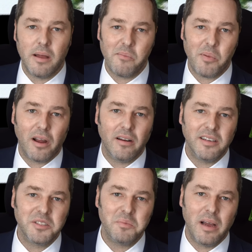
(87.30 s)
empire
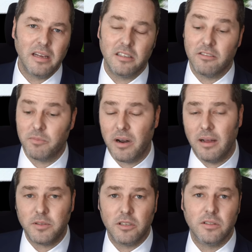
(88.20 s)
is massive.
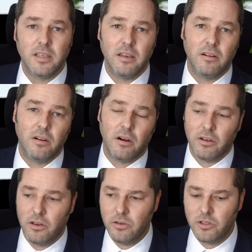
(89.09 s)
Perhaps you see her
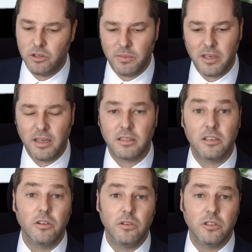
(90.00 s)
on YouTube, and yes,
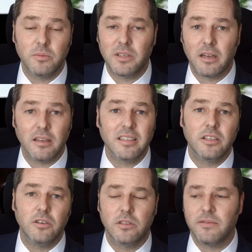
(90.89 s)
her YouTube channel
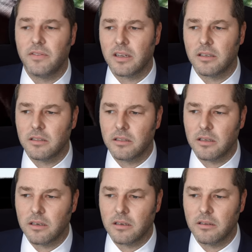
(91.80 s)
is huge. In fact, it's the